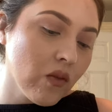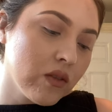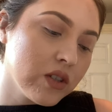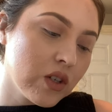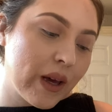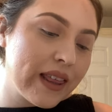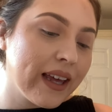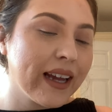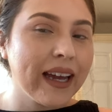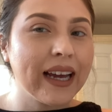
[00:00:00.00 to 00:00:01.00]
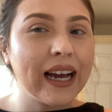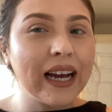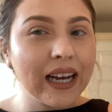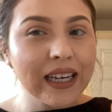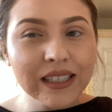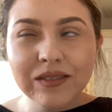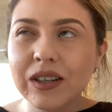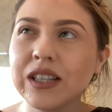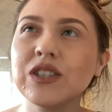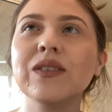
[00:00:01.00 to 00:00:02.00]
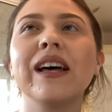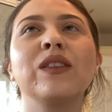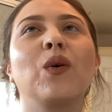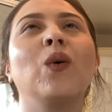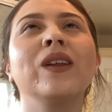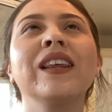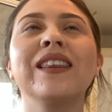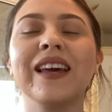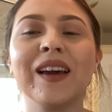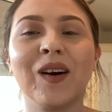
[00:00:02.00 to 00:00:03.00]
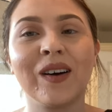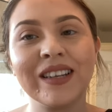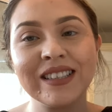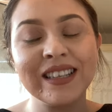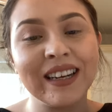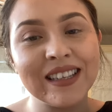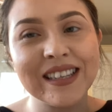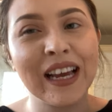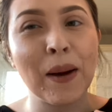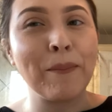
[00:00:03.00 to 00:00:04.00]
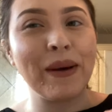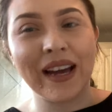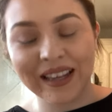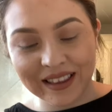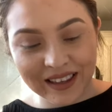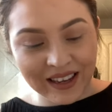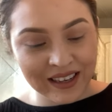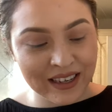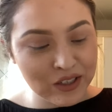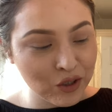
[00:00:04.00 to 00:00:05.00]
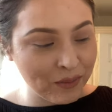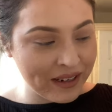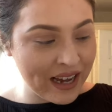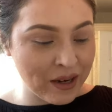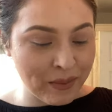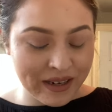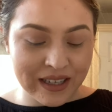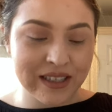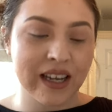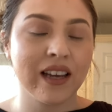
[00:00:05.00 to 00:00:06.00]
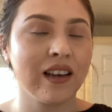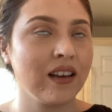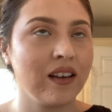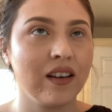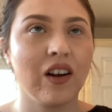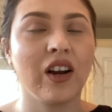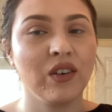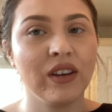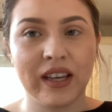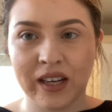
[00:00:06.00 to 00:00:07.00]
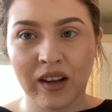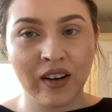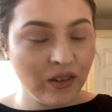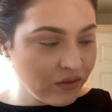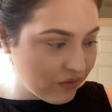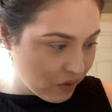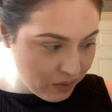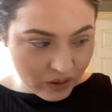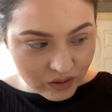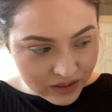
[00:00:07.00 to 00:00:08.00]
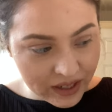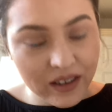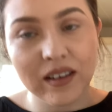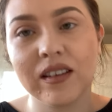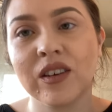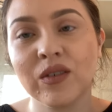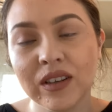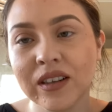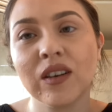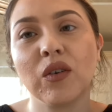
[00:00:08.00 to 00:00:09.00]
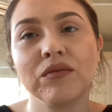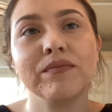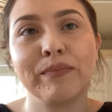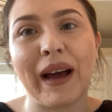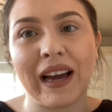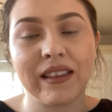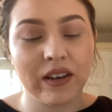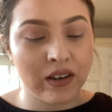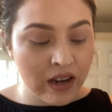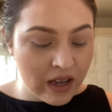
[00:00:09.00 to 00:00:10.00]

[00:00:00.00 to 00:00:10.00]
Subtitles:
So I think I kind of want to do that. The only thing, honestly, and it's like a petty thing, and I told my dad, and my dad's like, are you kidding? Are you for reals? Like, you need to go back there.